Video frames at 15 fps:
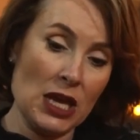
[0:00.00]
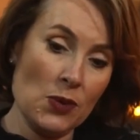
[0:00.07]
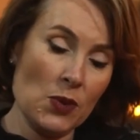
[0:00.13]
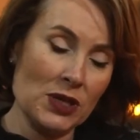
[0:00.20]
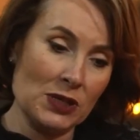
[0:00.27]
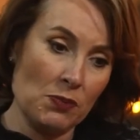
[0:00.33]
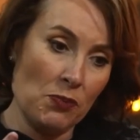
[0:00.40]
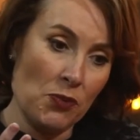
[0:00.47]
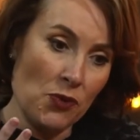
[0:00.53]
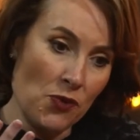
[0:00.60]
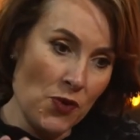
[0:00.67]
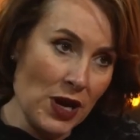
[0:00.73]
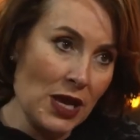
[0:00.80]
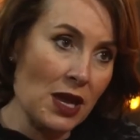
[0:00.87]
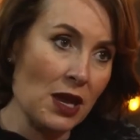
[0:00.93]
mm-hmm. he was
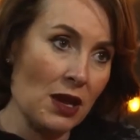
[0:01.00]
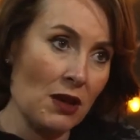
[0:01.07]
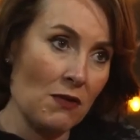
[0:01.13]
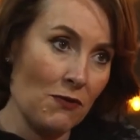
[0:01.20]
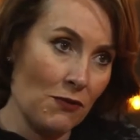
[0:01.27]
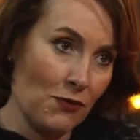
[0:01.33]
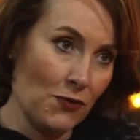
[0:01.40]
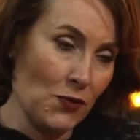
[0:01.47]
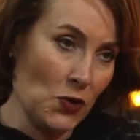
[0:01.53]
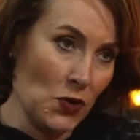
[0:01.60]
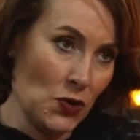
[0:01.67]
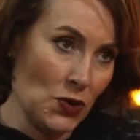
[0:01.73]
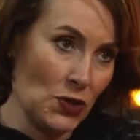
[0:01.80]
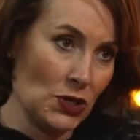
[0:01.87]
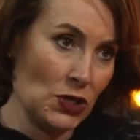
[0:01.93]
bringing
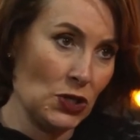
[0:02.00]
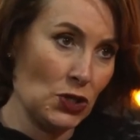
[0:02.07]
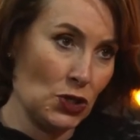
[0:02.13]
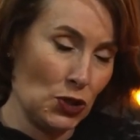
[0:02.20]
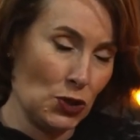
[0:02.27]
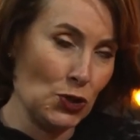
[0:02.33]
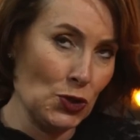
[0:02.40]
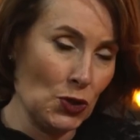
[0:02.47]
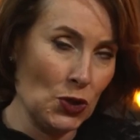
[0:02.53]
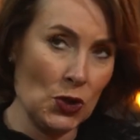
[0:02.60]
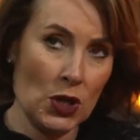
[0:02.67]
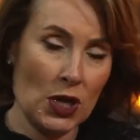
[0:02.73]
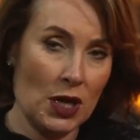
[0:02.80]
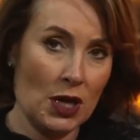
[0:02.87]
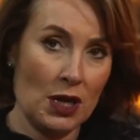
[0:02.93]
food
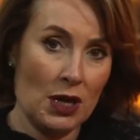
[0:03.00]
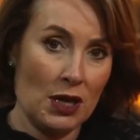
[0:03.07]
to